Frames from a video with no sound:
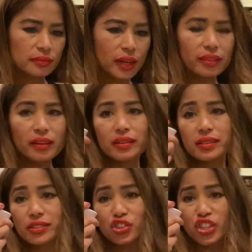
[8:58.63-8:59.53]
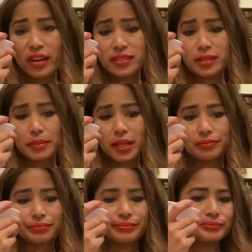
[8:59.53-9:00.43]
I think this is jasmine.
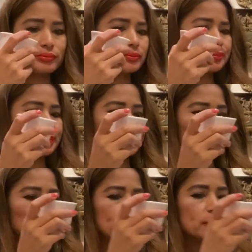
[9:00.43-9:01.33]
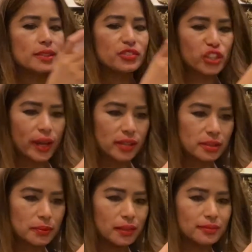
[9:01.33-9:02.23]
Hmm, is it
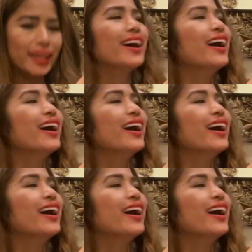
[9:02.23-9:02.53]
jasmine?